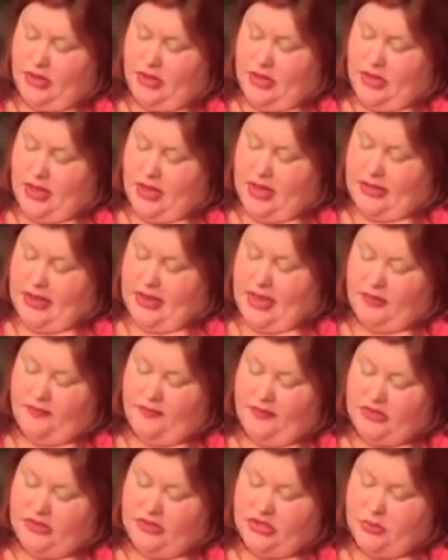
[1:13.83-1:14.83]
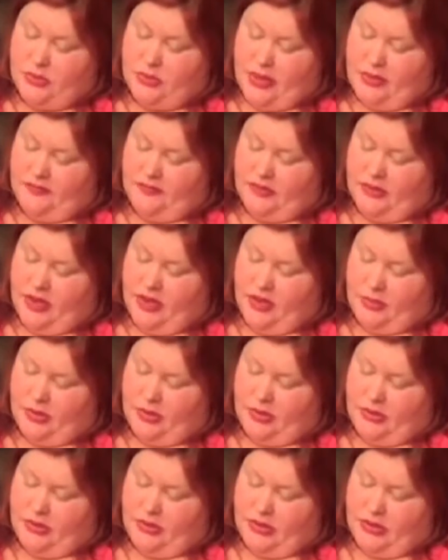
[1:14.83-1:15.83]
"I came and fetched you out of the
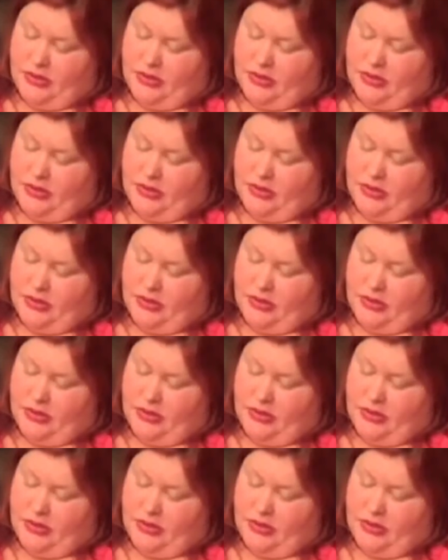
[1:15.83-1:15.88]
cupboard.